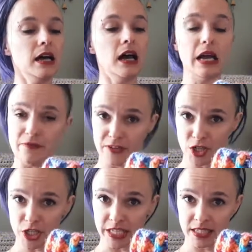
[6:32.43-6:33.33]
I
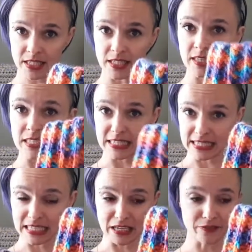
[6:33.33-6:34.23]
finished this. This is
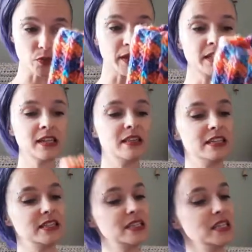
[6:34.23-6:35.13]
the gift one. This
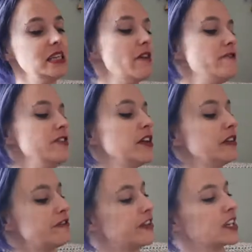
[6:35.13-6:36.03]
is the very
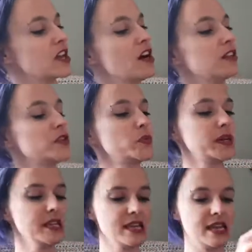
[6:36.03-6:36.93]
fun colored
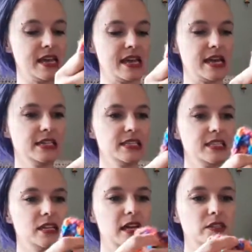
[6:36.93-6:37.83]
one. And
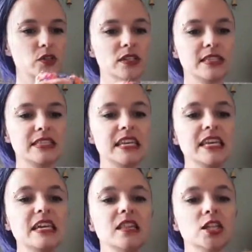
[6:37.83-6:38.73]
as you can
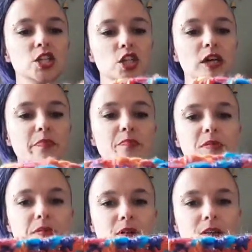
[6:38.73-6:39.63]
see, the top,
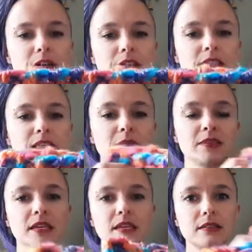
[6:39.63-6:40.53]
all the same
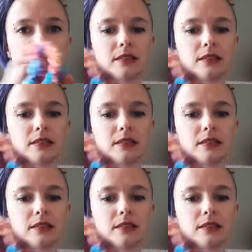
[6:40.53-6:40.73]
size.